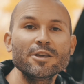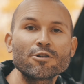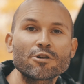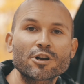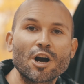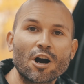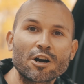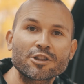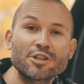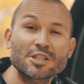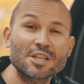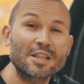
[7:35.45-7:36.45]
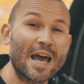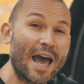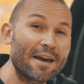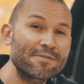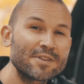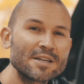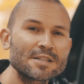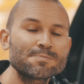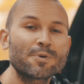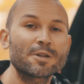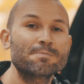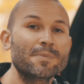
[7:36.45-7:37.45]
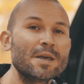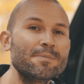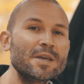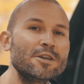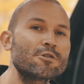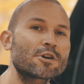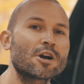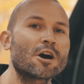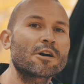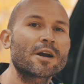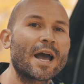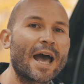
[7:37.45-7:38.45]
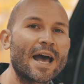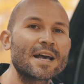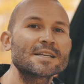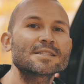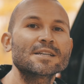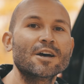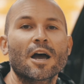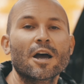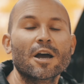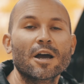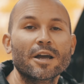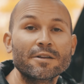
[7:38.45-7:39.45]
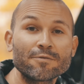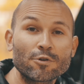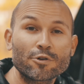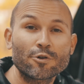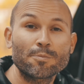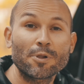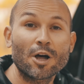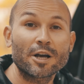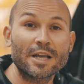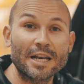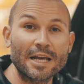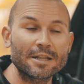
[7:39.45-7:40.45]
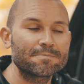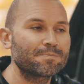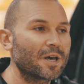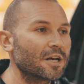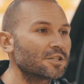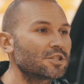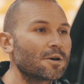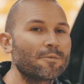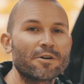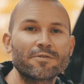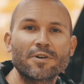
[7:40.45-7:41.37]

your car doesn't have this, but maybe your car has an inverter plug in it. Some of